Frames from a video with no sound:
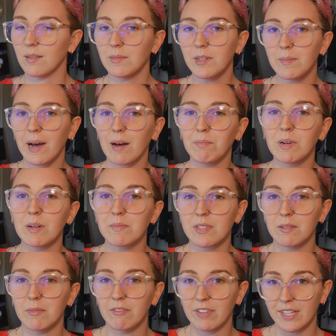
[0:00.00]
I'm gonna pop up
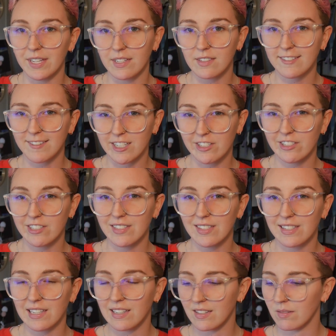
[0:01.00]
some of his
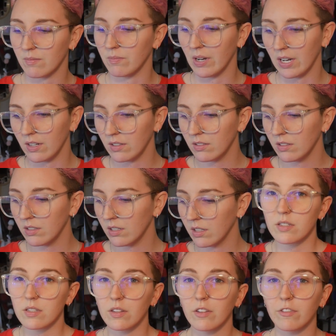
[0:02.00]
questions as well.
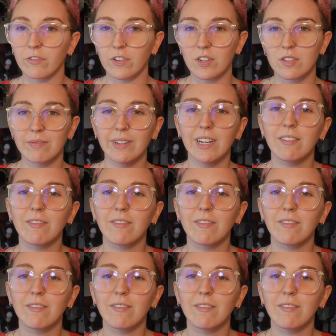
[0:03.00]
So the first one I